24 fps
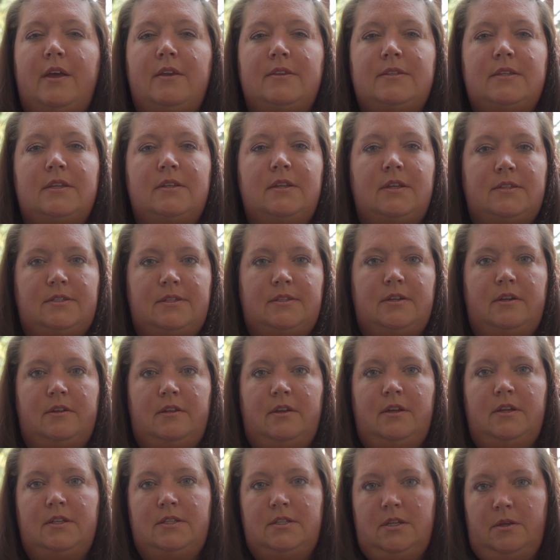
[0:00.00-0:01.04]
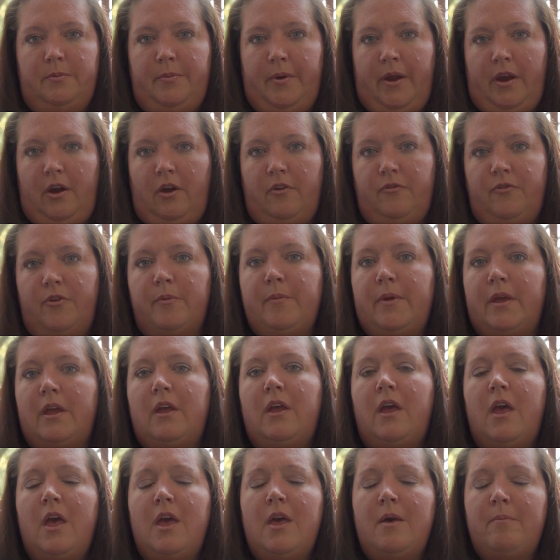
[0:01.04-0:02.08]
isn't necessarily a deal breaker for me.